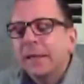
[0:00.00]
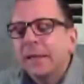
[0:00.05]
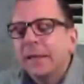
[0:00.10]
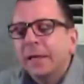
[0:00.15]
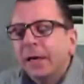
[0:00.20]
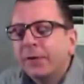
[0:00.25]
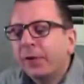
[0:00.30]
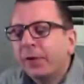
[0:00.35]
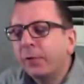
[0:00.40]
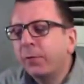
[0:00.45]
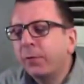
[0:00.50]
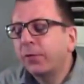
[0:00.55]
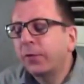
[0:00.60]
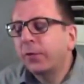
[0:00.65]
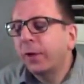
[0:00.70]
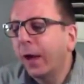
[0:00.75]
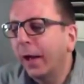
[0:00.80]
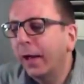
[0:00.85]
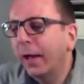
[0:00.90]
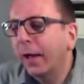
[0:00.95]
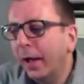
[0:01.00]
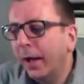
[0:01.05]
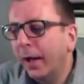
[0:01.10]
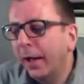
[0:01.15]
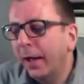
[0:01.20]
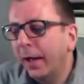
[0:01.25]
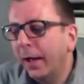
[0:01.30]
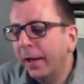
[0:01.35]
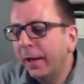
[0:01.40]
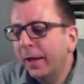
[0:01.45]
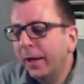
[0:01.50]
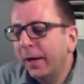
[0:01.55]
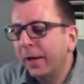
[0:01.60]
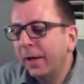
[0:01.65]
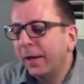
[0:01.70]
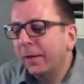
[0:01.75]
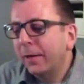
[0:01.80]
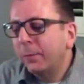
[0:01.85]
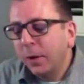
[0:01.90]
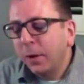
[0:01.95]
That's interesting.
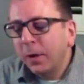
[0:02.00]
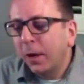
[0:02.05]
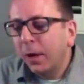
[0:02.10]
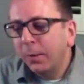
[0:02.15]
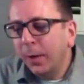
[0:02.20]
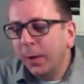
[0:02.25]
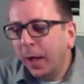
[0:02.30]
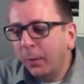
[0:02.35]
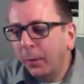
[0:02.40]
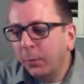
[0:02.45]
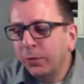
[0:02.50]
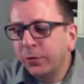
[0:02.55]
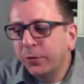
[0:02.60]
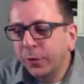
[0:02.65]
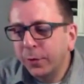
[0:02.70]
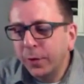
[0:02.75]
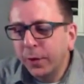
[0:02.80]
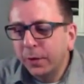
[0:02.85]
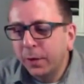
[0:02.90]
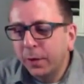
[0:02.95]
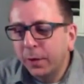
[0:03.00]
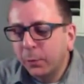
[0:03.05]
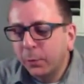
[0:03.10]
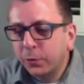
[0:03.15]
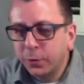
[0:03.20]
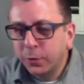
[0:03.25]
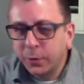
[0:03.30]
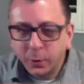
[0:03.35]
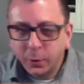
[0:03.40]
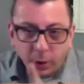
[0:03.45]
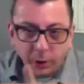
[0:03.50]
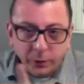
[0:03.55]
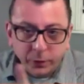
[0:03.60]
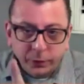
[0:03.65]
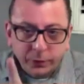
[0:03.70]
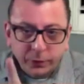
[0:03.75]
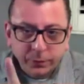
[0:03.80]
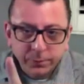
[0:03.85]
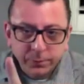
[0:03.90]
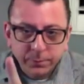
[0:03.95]
I will tune in. I will tune in
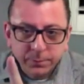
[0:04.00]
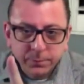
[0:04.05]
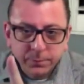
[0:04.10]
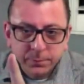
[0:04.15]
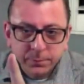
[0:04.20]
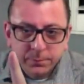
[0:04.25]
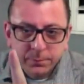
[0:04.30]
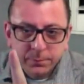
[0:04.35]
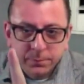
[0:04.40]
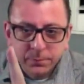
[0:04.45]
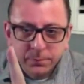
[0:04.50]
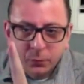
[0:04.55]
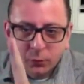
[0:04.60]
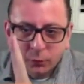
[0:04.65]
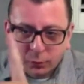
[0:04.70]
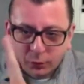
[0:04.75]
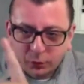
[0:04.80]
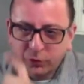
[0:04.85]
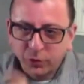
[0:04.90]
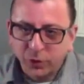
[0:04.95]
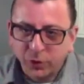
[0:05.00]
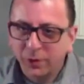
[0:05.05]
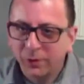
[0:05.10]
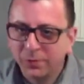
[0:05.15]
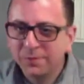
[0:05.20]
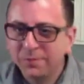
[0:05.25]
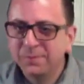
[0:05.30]
once, for sure.